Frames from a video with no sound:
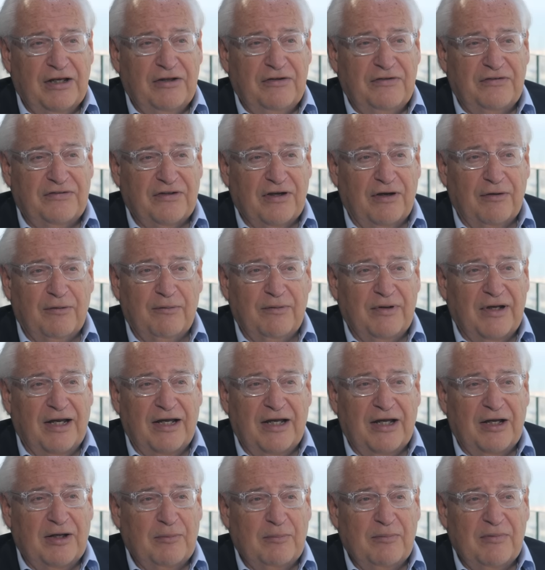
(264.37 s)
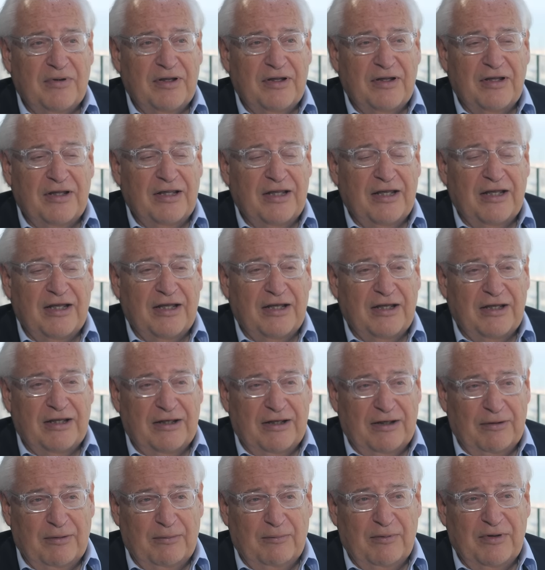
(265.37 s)
So,
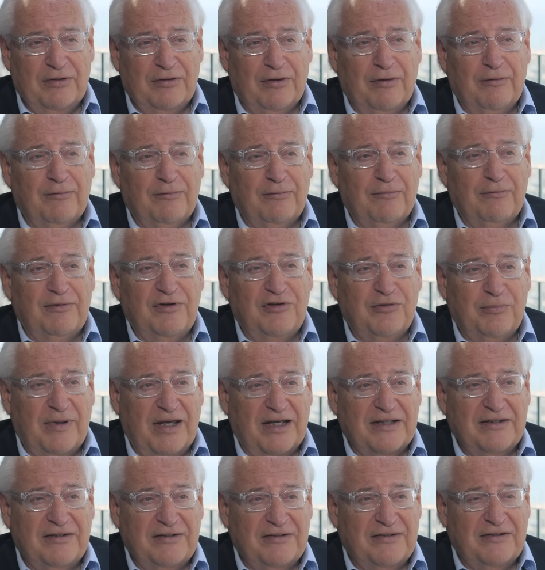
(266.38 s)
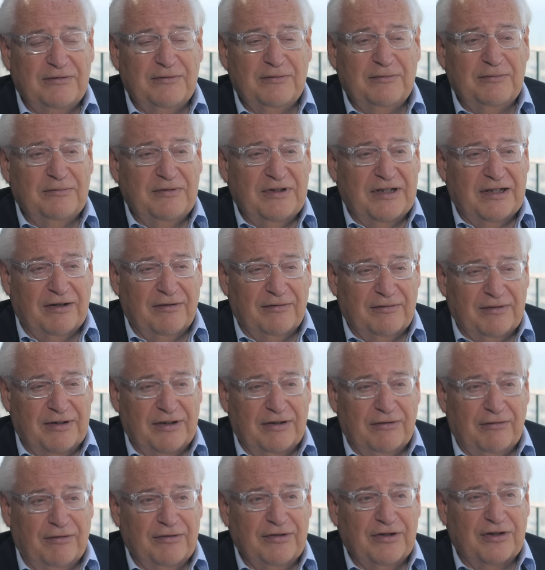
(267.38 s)
with all respect
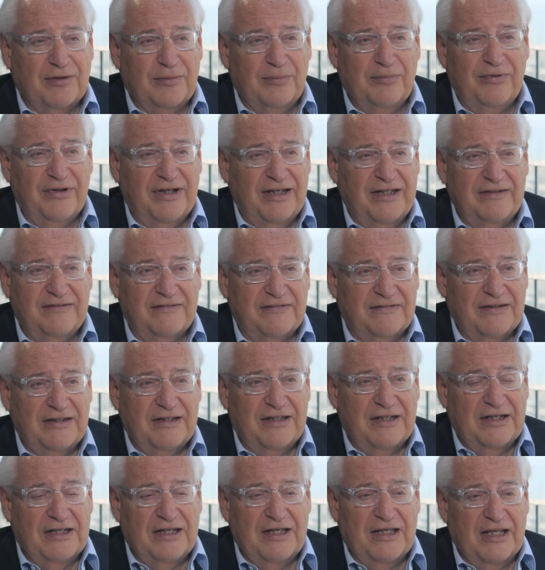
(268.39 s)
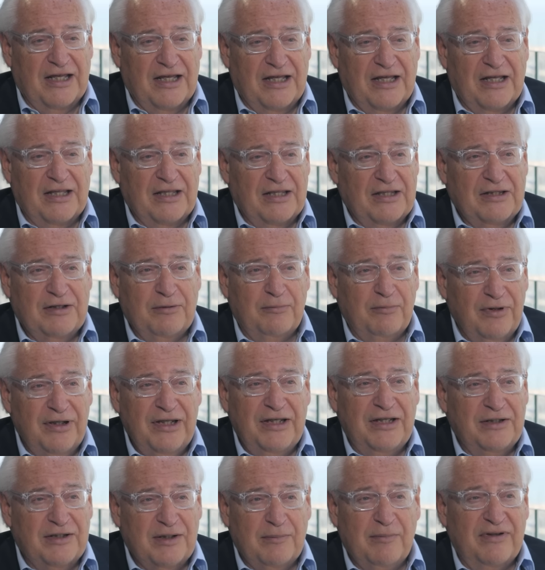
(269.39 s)
to all the complaints,
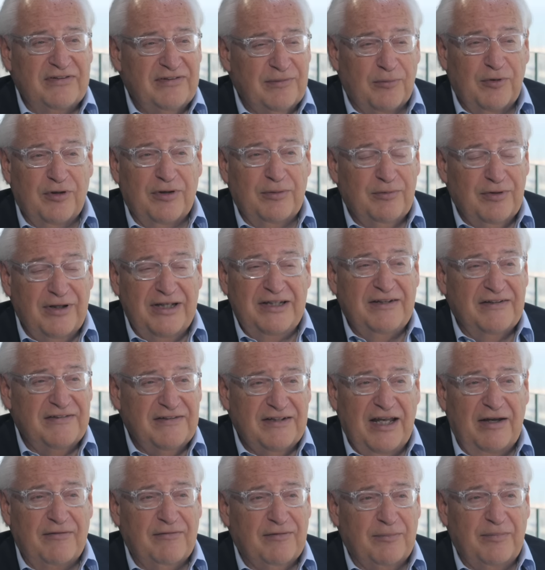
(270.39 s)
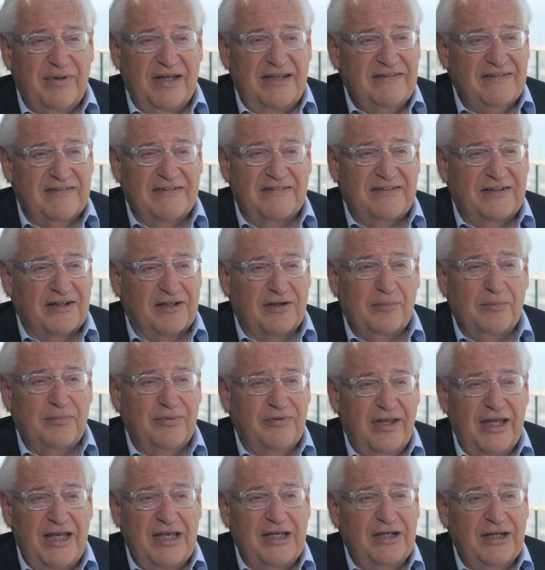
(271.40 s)
the Muslim world really doesn't have a basis to
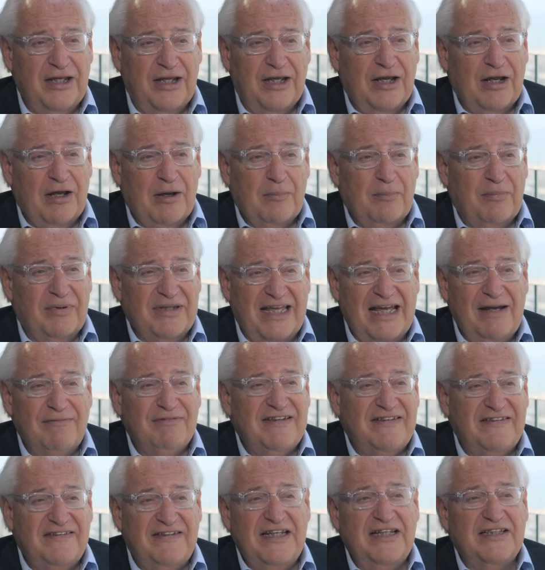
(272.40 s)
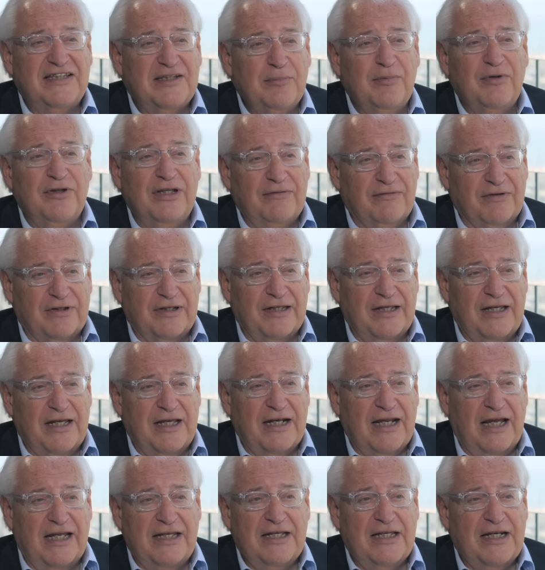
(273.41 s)
complain, but they have to see it to believe it.
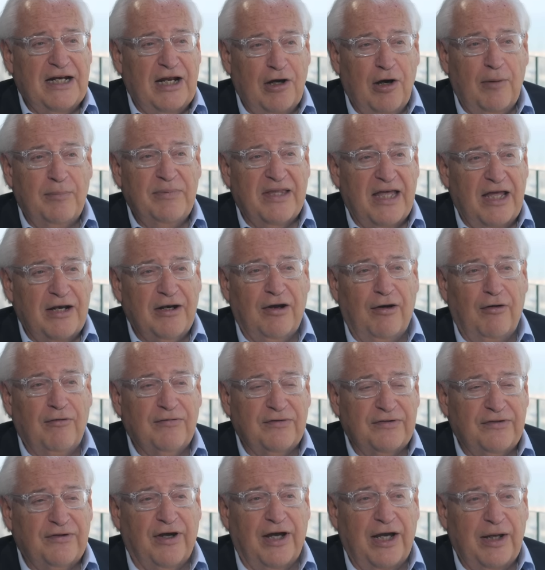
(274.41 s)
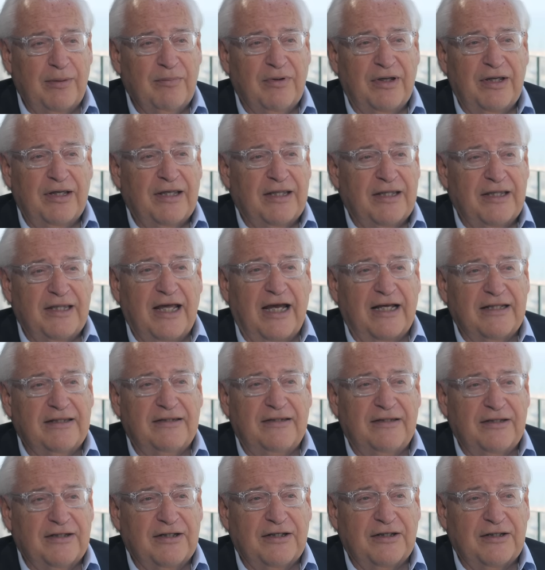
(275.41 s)
And I hope that over time
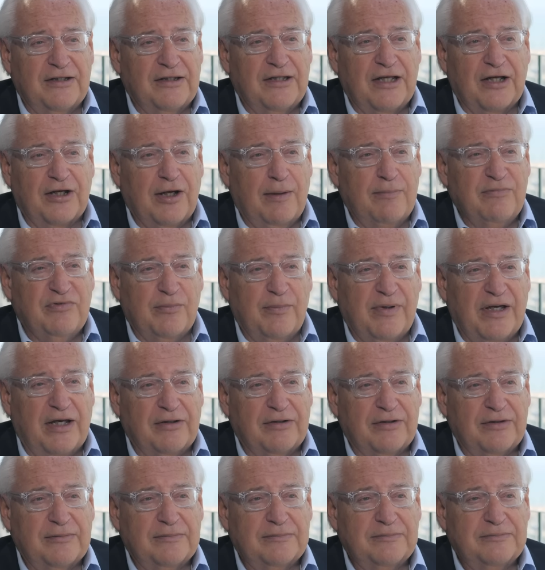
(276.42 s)
that comes about.